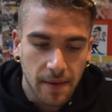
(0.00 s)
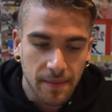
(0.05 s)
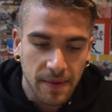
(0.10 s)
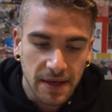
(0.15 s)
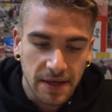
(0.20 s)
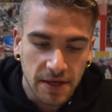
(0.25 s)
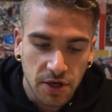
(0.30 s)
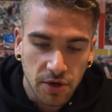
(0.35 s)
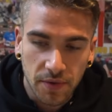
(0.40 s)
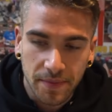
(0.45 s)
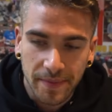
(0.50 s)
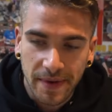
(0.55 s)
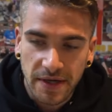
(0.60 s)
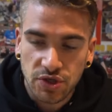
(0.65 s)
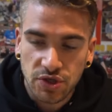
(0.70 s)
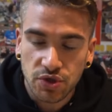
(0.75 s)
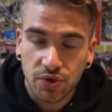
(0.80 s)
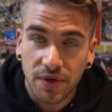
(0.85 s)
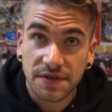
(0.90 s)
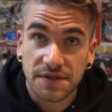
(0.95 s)
In here with my
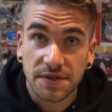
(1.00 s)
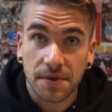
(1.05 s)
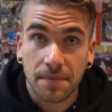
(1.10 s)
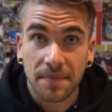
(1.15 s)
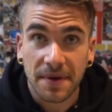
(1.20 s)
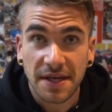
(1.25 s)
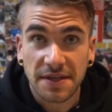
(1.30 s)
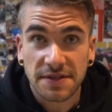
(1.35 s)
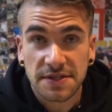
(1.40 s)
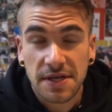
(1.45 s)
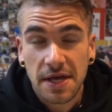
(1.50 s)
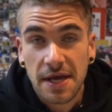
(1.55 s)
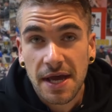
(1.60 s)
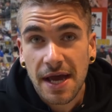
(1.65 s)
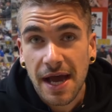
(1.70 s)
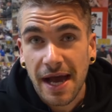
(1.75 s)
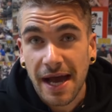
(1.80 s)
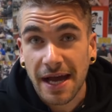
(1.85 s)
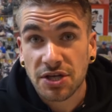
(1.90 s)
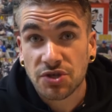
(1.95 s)
choice of meats,
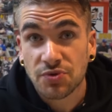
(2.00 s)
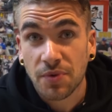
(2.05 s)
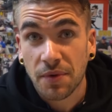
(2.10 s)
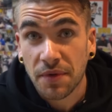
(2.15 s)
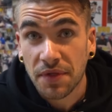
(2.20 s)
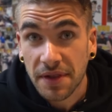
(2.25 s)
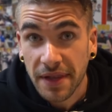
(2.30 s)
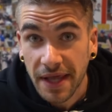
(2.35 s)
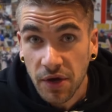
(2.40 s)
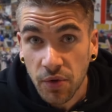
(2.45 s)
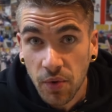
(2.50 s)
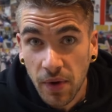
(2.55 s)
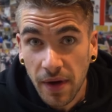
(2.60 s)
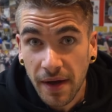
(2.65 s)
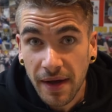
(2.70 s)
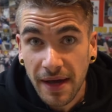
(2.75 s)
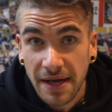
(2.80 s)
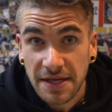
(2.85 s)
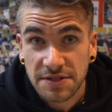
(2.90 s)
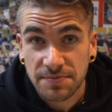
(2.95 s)
I actually went with
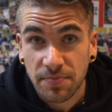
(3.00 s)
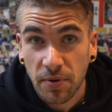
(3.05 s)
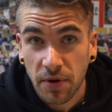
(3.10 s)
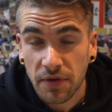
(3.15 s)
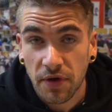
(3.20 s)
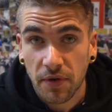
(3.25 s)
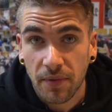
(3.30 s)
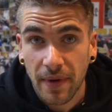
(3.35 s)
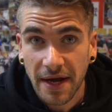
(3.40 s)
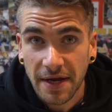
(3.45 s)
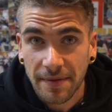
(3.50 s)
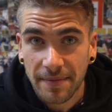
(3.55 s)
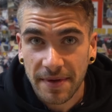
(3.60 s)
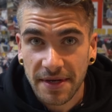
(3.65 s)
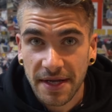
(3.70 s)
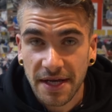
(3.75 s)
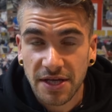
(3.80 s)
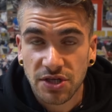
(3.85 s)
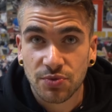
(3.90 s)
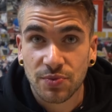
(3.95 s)
lingua as per their
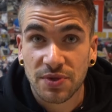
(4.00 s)
recommendation,